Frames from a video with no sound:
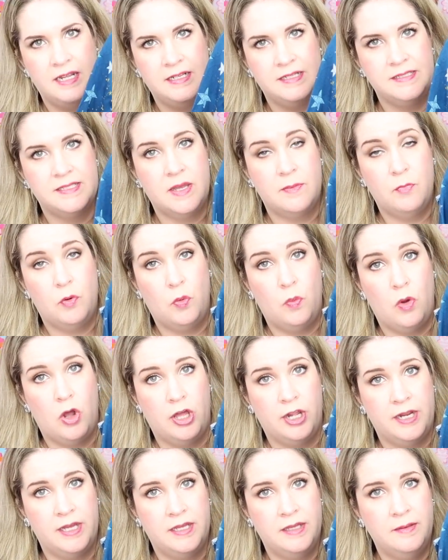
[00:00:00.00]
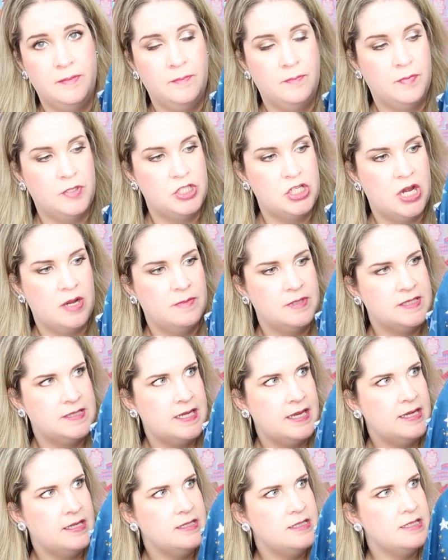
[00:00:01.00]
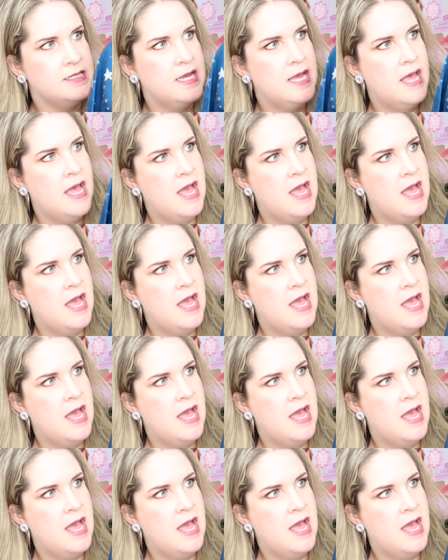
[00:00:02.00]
is a Moana pajama set.